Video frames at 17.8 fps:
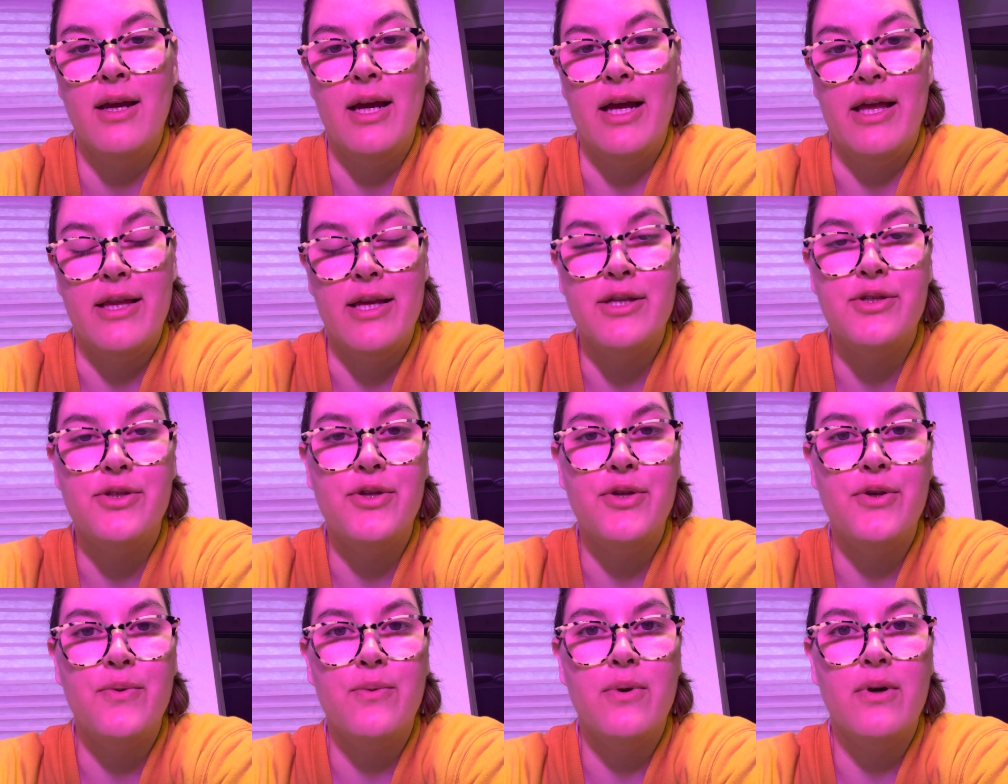in this
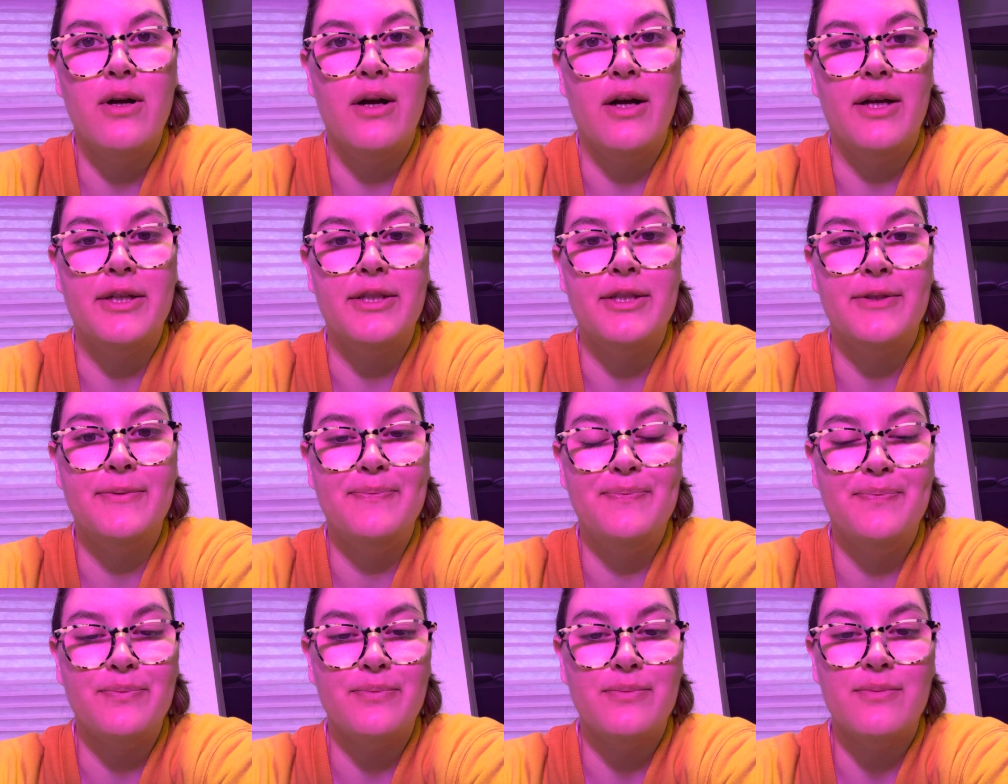new world,
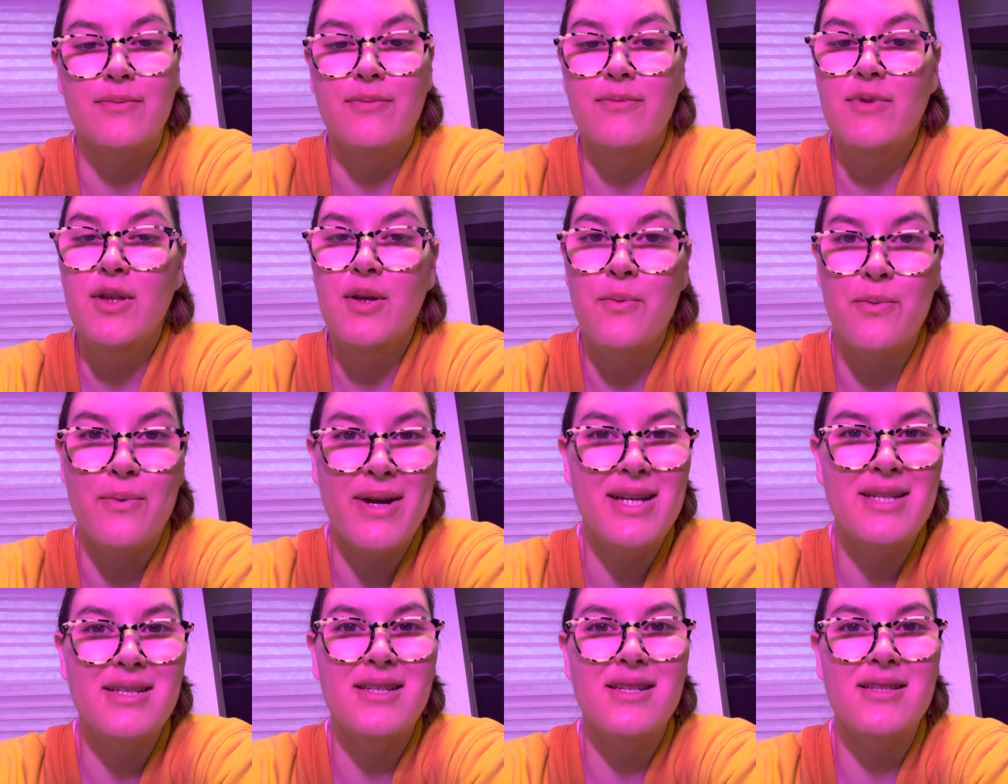
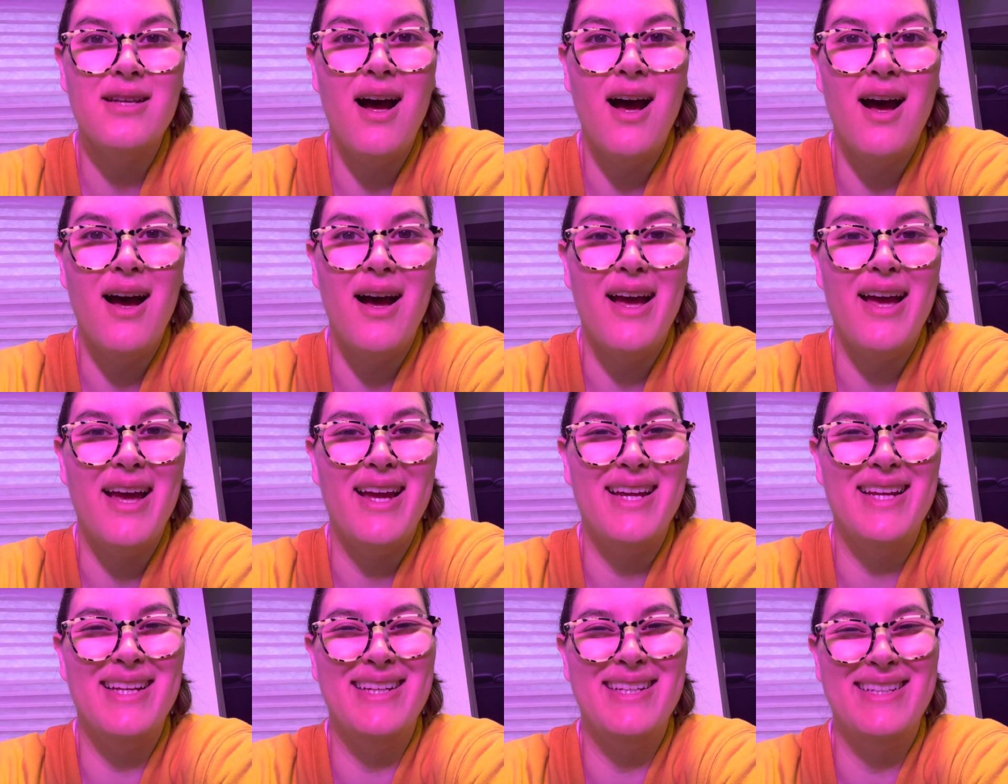rent is
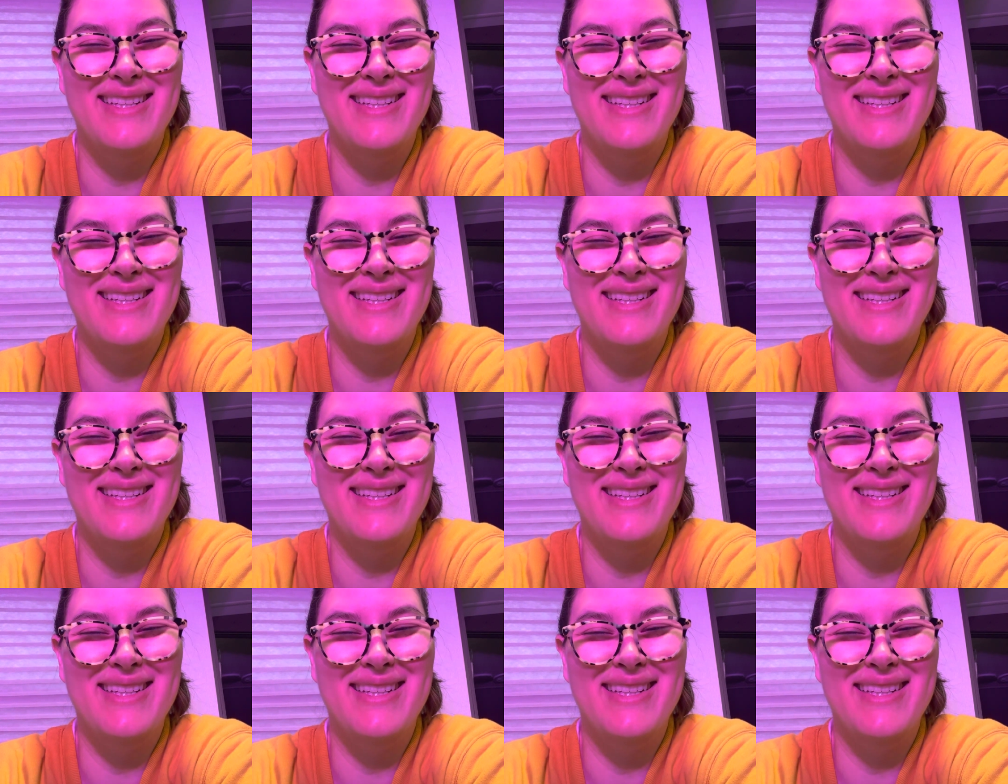high,